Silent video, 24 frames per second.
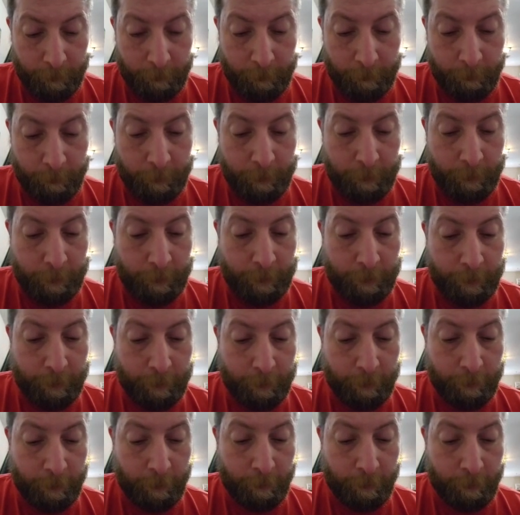we did get
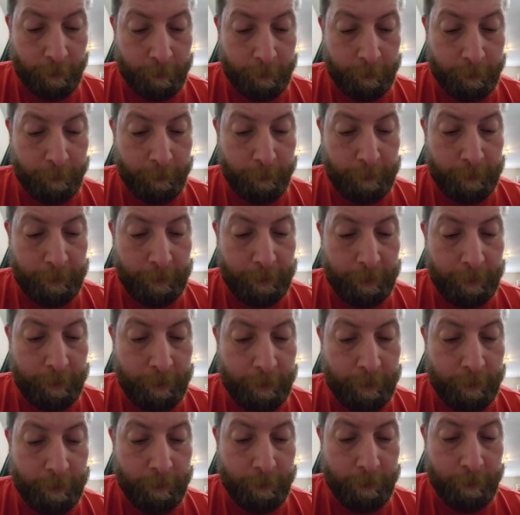Curtis Meade.
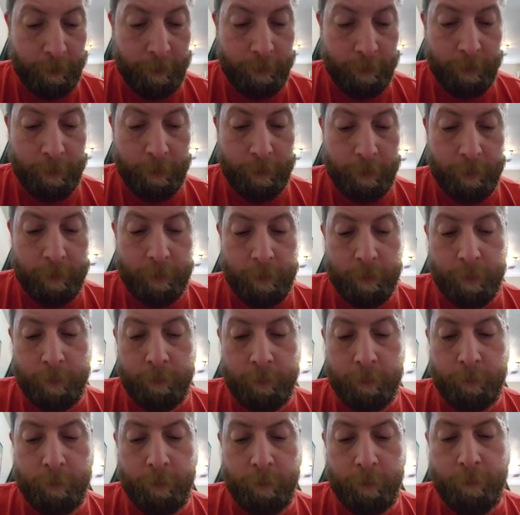
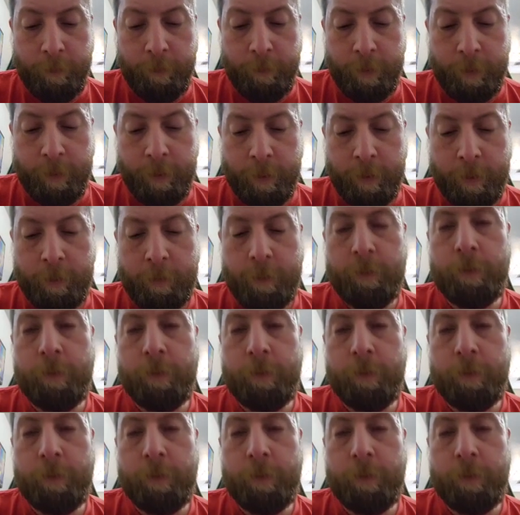So far,